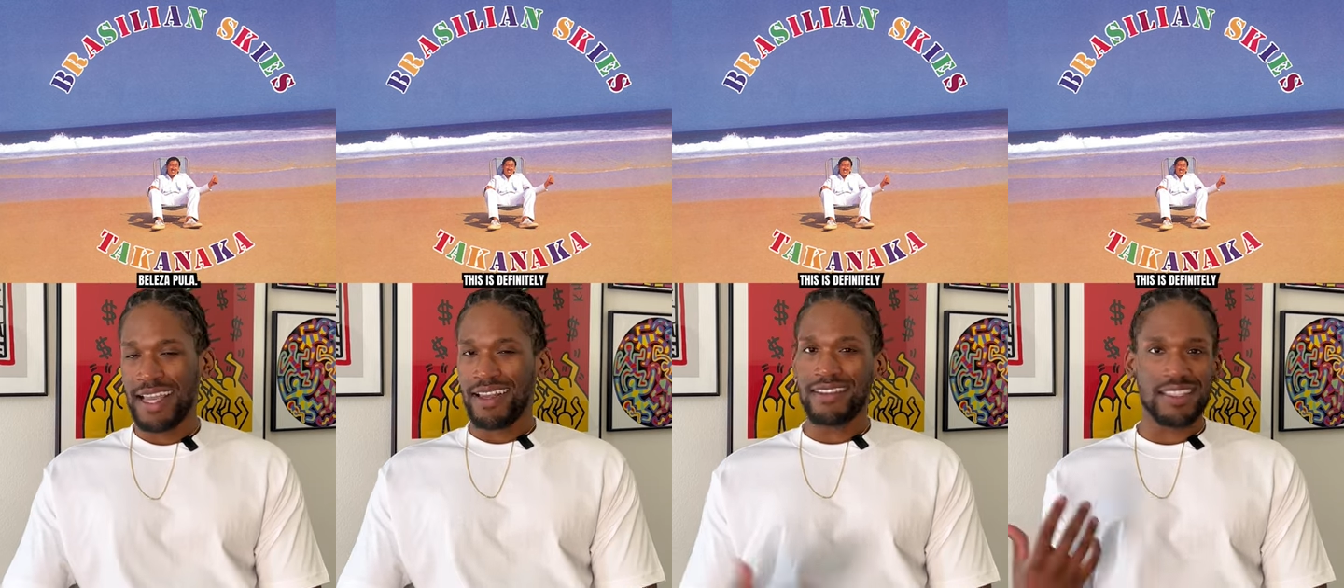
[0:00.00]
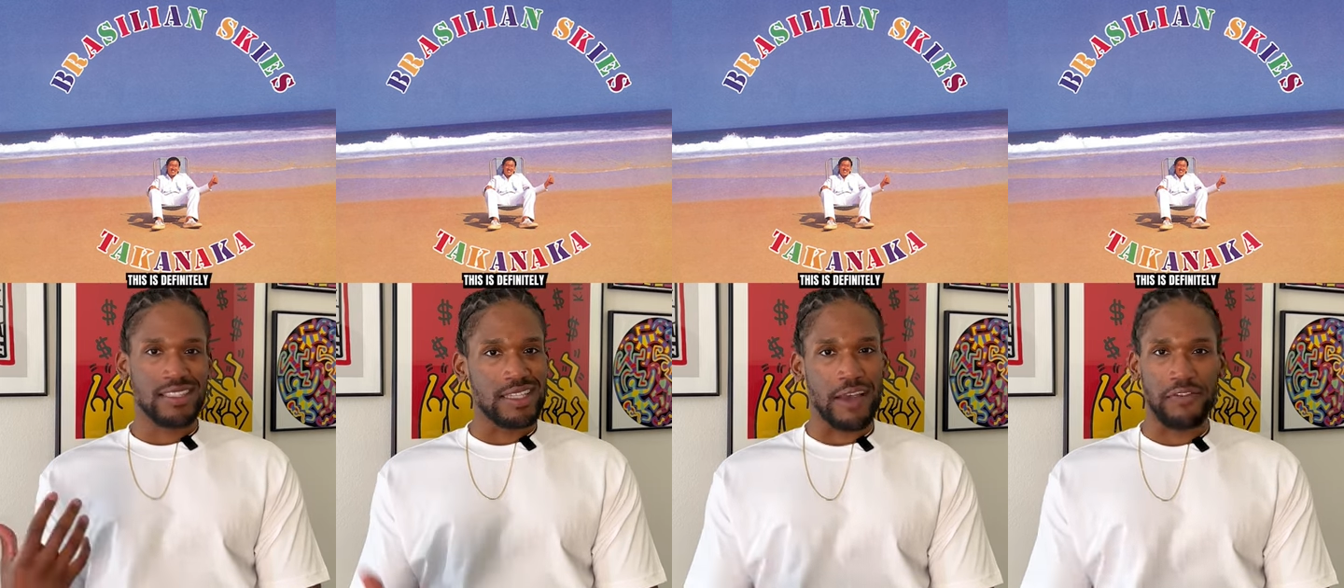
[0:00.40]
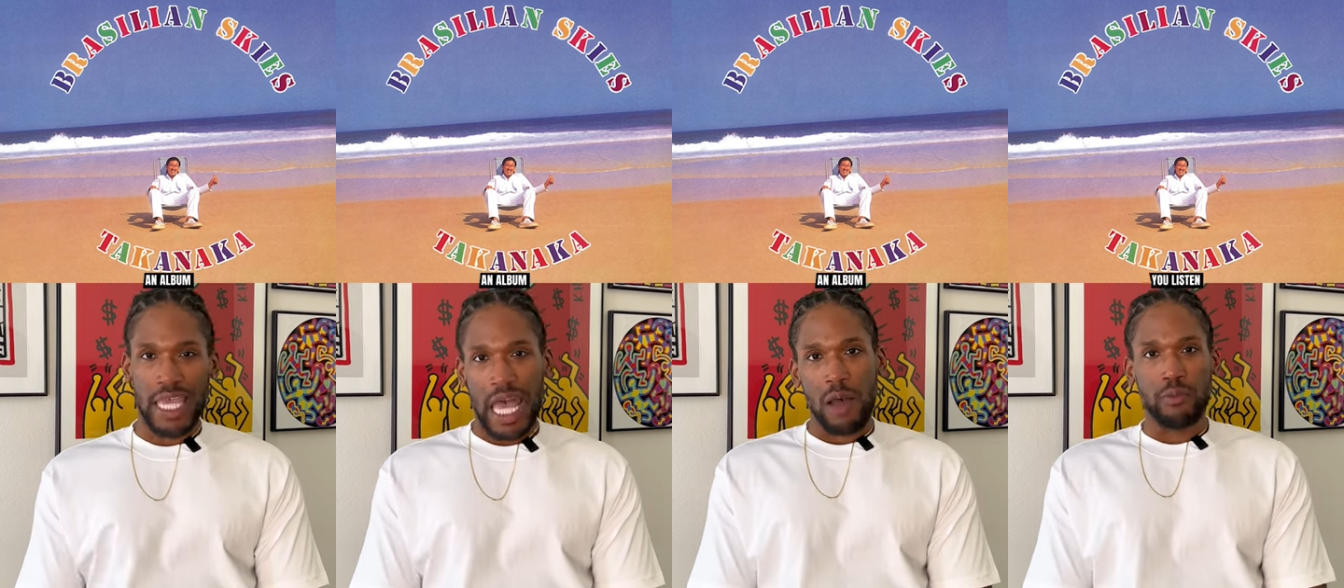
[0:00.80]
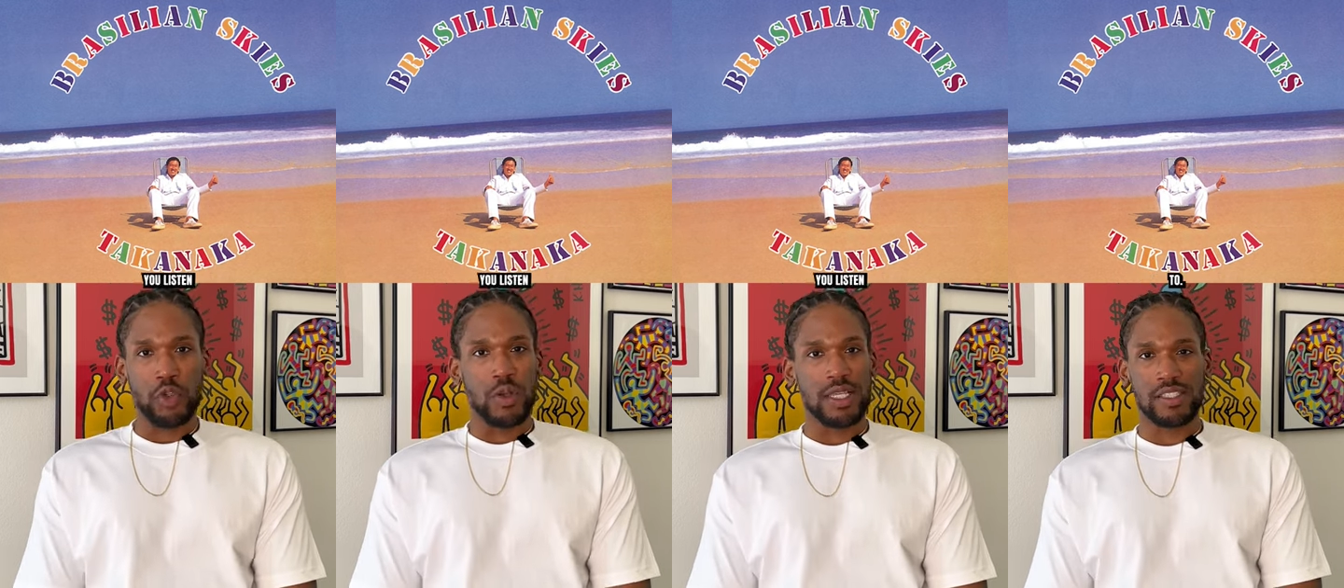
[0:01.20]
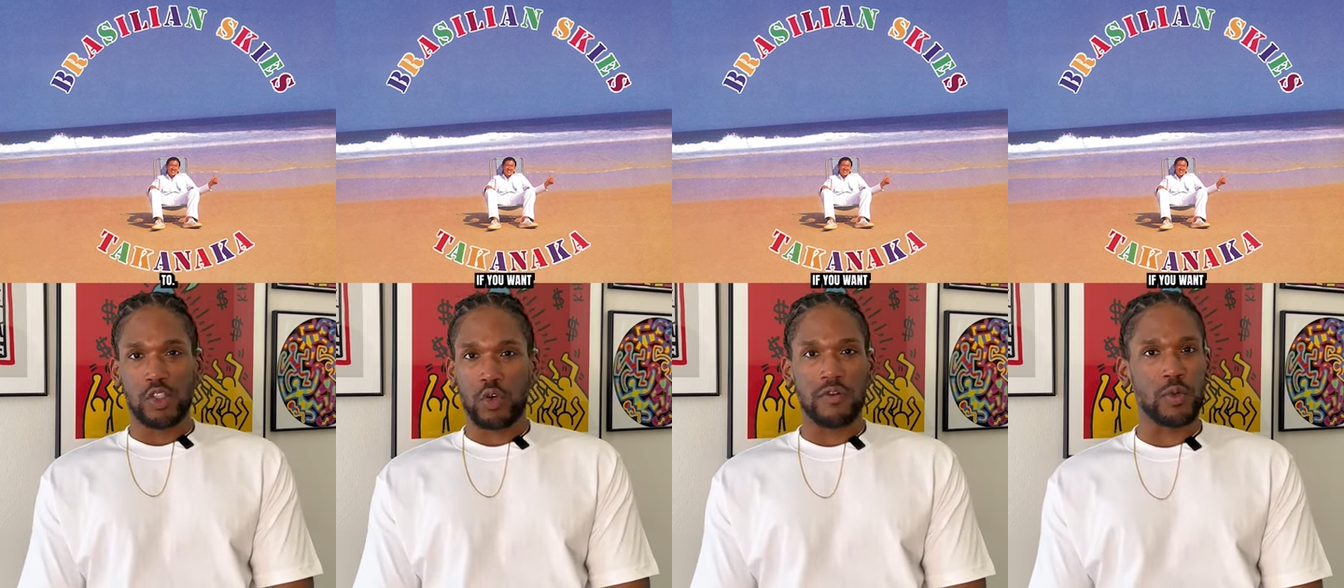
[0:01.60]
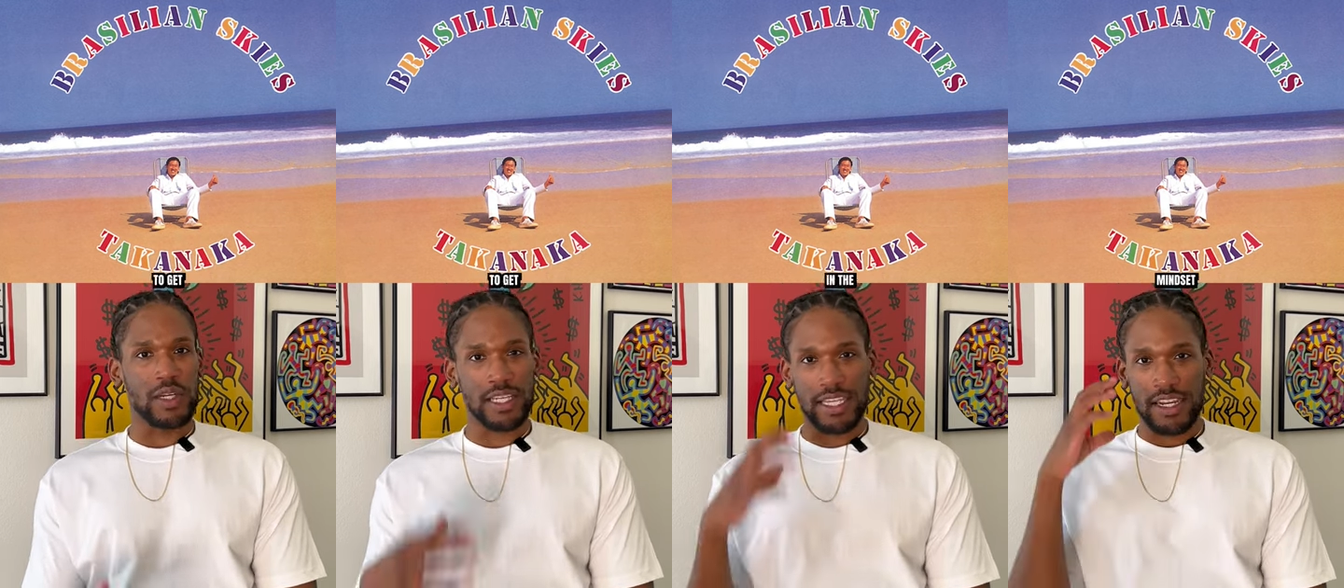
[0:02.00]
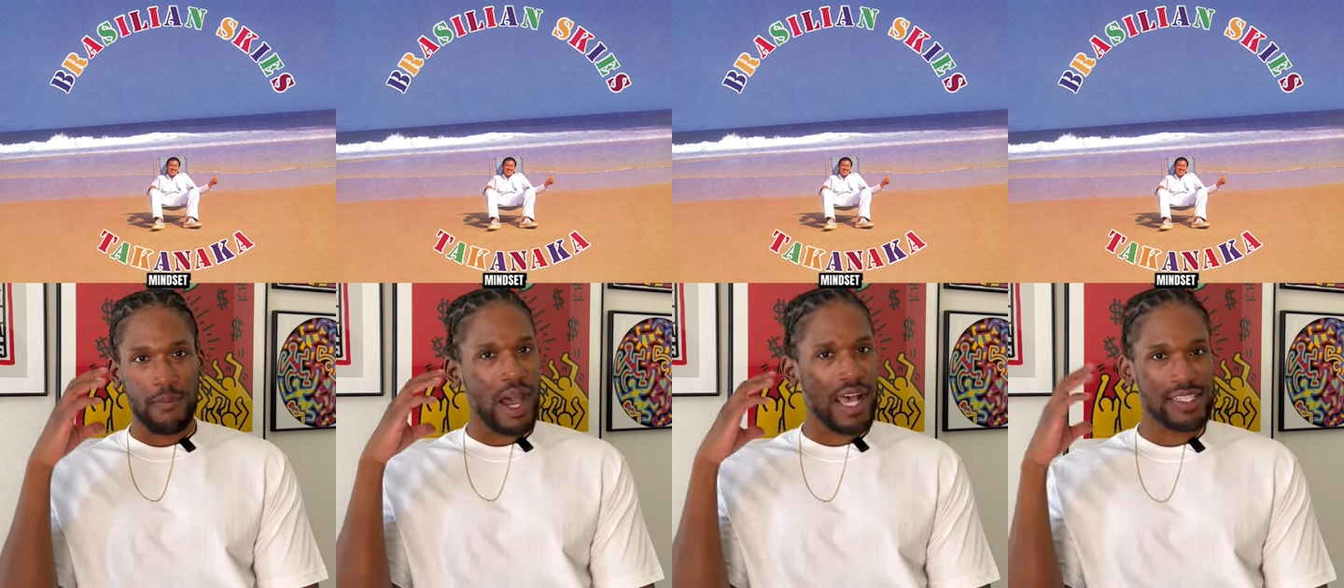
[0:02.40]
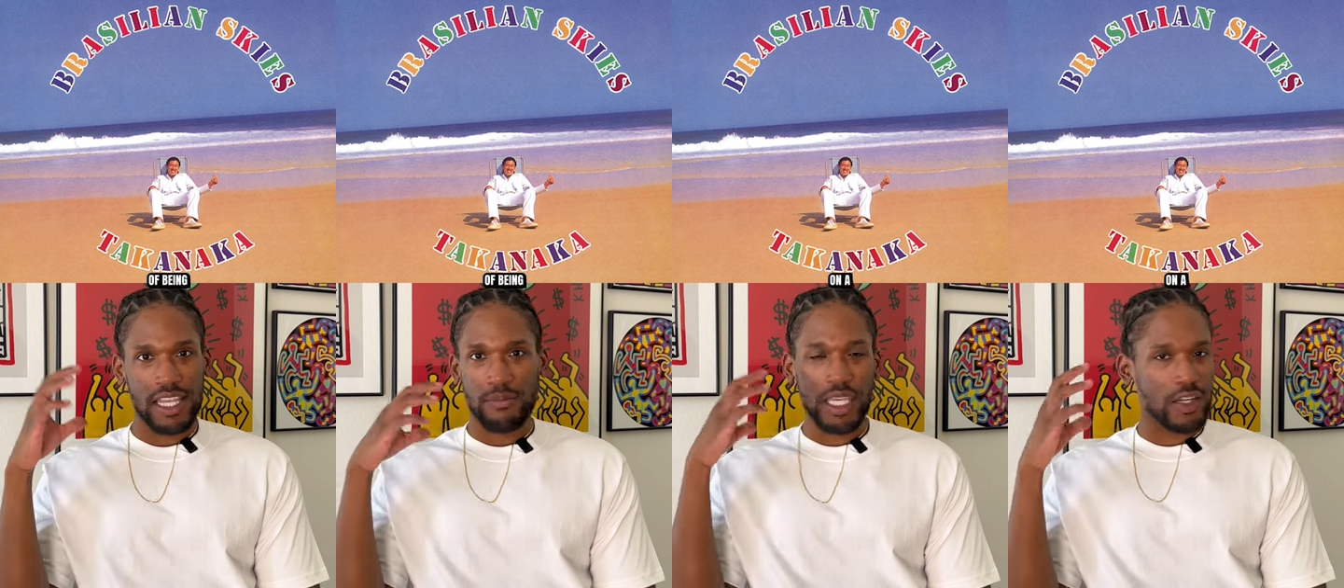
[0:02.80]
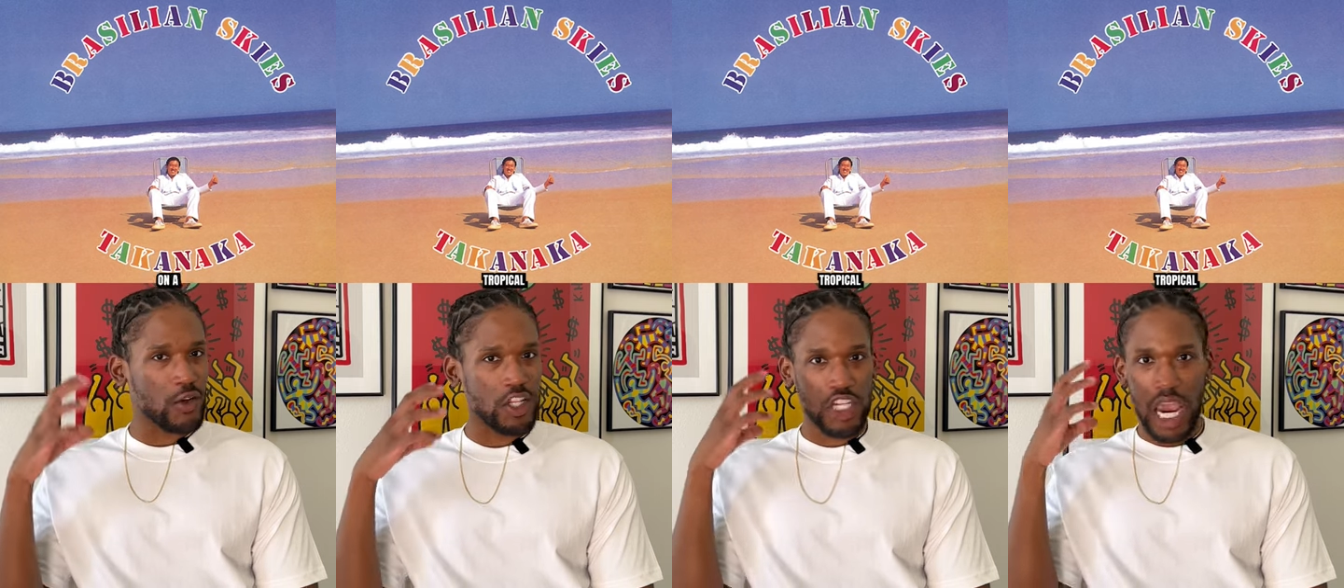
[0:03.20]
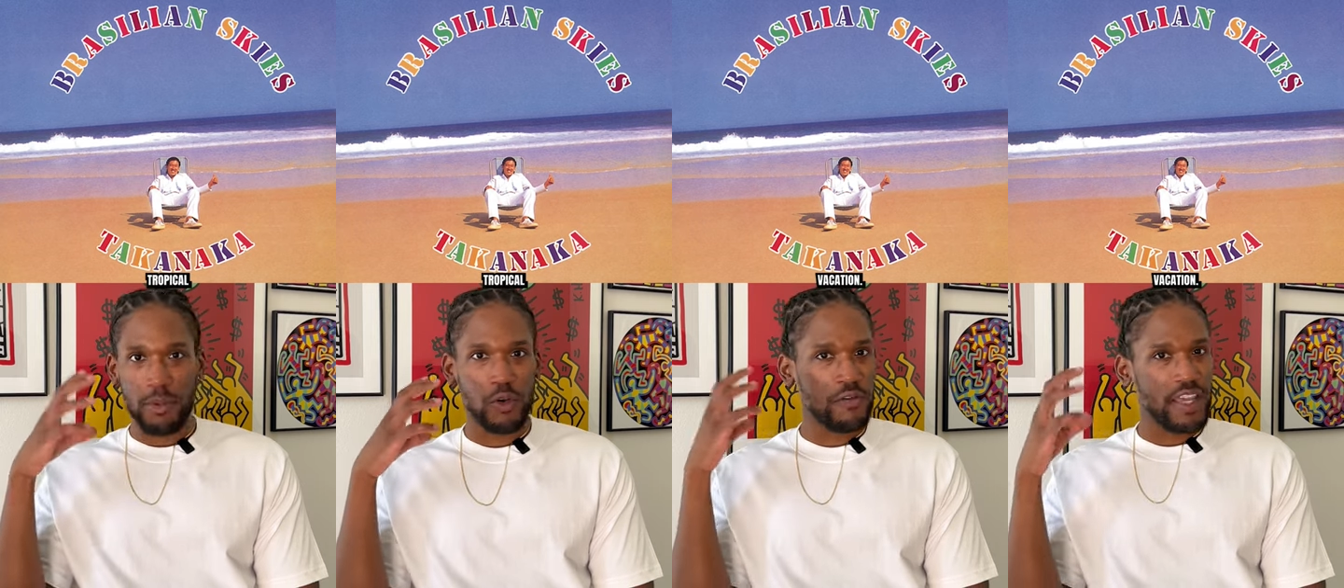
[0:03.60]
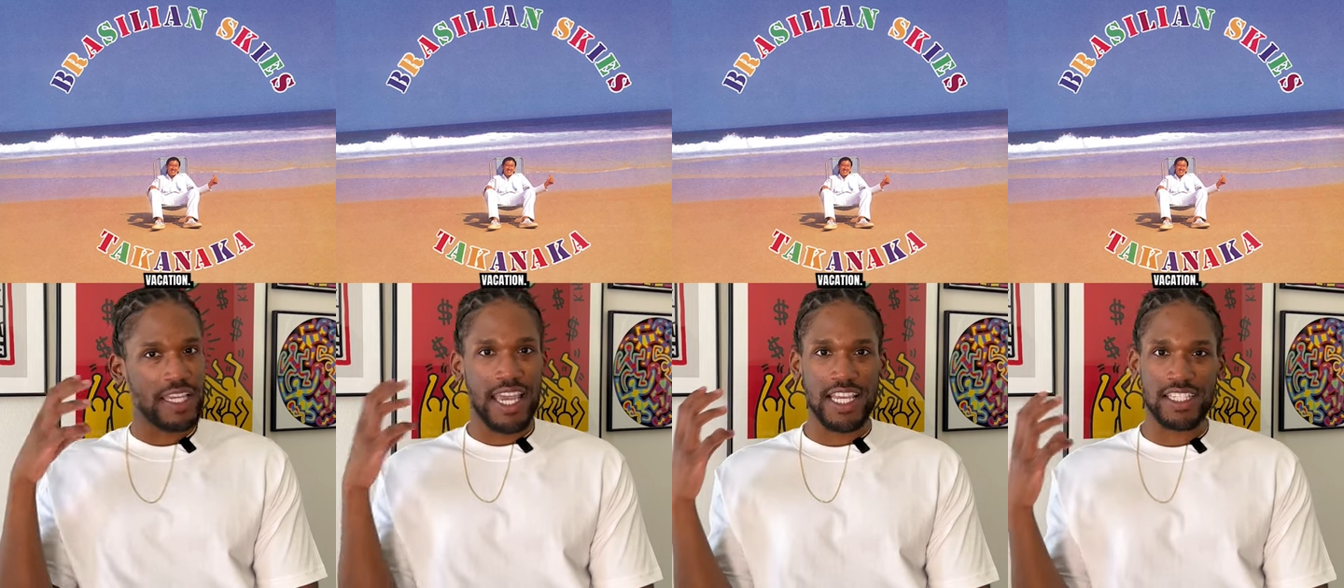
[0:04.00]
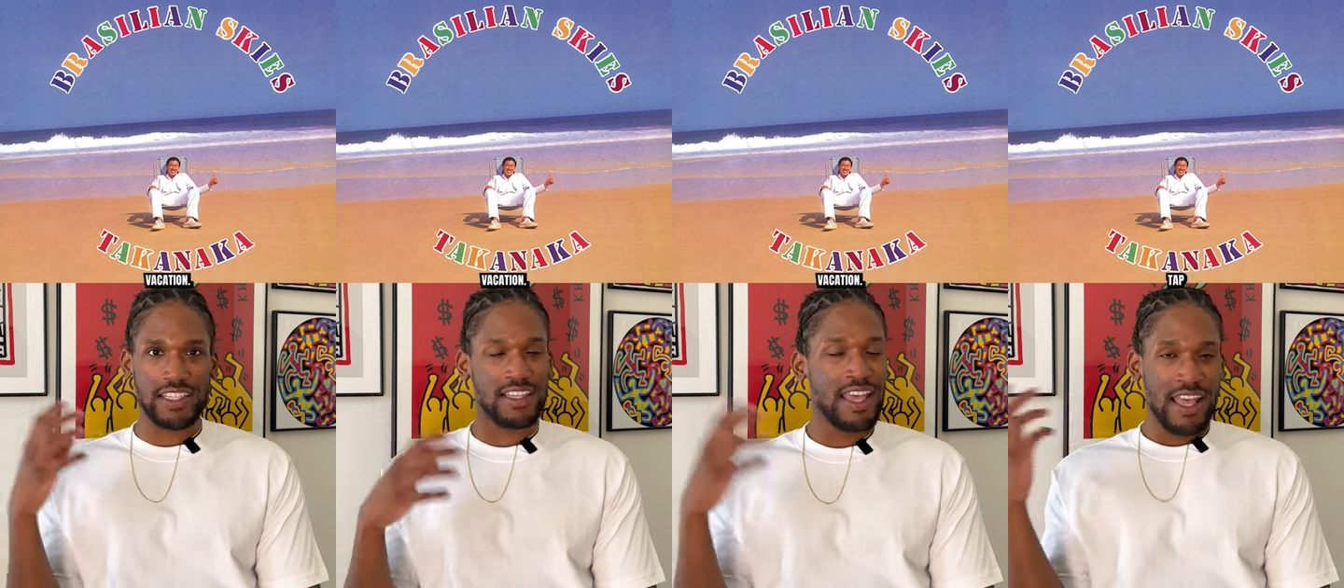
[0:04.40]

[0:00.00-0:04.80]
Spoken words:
This is definitely an album you listen to if you want to get in the mindset of being on a tropical vacation.